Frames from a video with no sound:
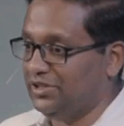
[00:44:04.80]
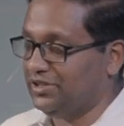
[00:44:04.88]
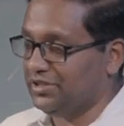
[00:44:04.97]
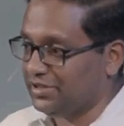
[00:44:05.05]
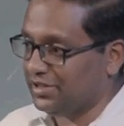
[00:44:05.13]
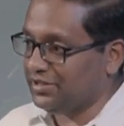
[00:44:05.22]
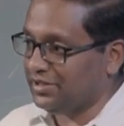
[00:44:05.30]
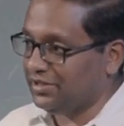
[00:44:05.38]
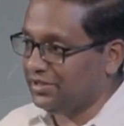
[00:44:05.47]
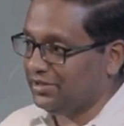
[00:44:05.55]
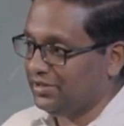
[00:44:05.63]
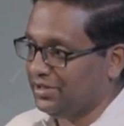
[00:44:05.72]
jealousy,
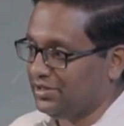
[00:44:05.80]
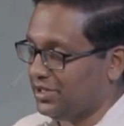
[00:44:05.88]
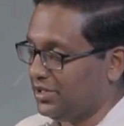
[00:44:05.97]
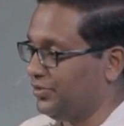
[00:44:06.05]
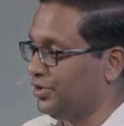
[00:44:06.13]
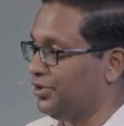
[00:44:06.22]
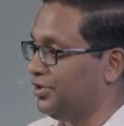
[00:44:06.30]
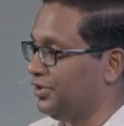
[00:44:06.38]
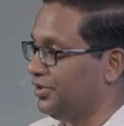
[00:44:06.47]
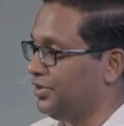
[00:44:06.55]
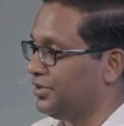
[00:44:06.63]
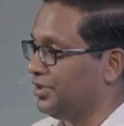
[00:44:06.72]
malice,
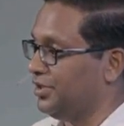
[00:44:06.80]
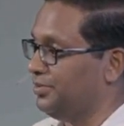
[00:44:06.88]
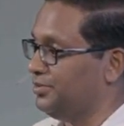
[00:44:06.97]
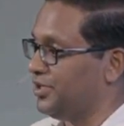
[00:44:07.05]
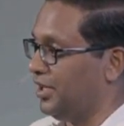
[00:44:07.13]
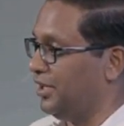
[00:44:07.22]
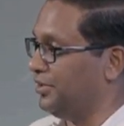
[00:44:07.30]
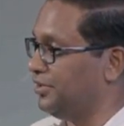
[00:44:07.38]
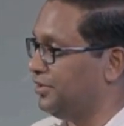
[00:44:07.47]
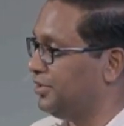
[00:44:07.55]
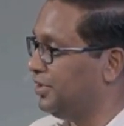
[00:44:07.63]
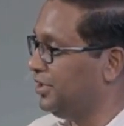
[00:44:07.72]
envy,
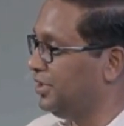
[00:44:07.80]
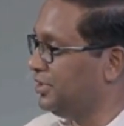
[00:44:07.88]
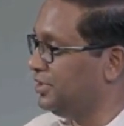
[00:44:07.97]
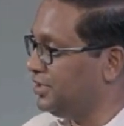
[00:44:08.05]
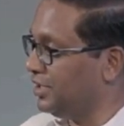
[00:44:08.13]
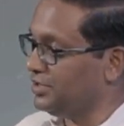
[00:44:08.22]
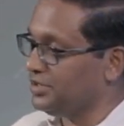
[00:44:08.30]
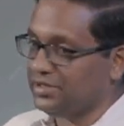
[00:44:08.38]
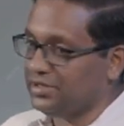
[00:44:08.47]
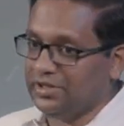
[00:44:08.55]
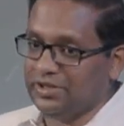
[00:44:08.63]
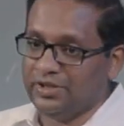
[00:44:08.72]
murder.
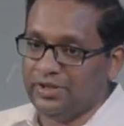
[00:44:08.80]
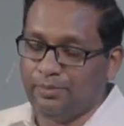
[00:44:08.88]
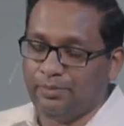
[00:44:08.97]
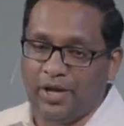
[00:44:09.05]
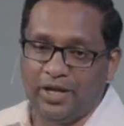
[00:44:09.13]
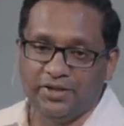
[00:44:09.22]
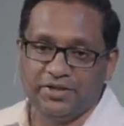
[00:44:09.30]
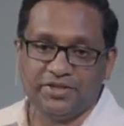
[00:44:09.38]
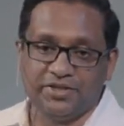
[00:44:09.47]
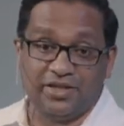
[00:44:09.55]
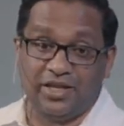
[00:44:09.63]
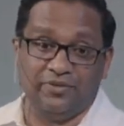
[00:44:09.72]
All of
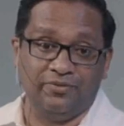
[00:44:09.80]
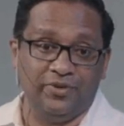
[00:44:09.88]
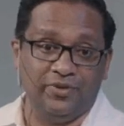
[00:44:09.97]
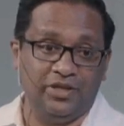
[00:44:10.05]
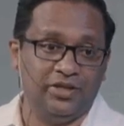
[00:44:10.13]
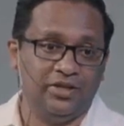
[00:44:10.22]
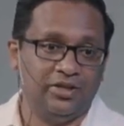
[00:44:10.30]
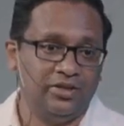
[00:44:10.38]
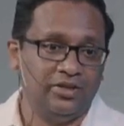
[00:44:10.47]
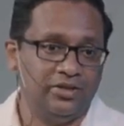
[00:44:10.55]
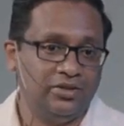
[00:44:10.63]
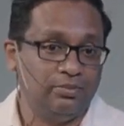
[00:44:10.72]
us are like a
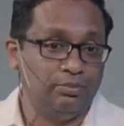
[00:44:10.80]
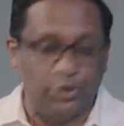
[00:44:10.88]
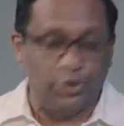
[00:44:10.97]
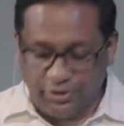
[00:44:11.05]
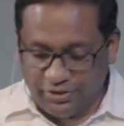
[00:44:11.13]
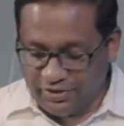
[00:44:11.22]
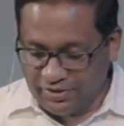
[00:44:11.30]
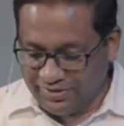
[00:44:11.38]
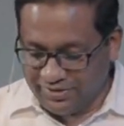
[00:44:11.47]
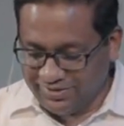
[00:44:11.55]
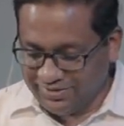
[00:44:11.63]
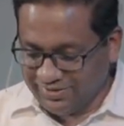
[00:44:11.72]
big
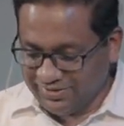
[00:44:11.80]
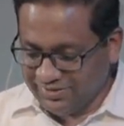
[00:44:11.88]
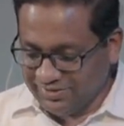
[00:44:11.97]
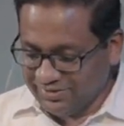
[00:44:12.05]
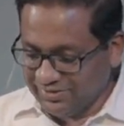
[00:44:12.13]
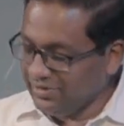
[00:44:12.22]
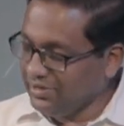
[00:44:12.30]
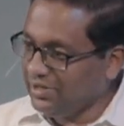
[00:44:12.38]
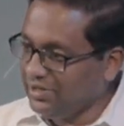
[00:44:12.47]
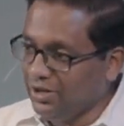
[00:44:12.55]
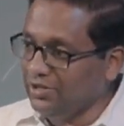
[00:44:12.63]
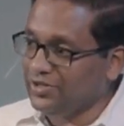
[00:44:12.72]
jar of muddy
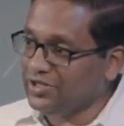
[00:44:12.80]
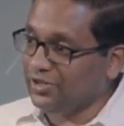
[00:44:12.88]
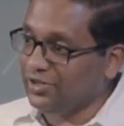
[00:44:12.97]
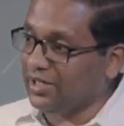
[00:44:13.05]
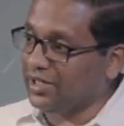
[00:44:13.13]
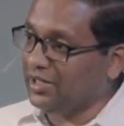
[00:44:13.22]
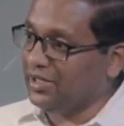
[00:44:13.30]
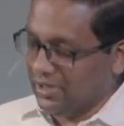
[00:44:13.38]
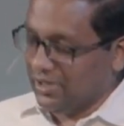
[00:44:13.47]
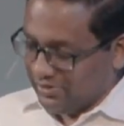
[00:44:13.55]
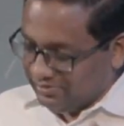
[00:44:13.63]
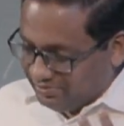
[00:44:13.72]
water when, come, when we come
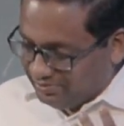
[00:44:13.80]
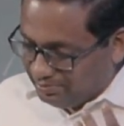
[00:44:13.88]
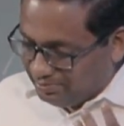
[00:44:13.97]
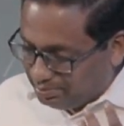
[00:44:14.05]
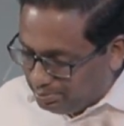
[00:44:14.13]
to Jesus.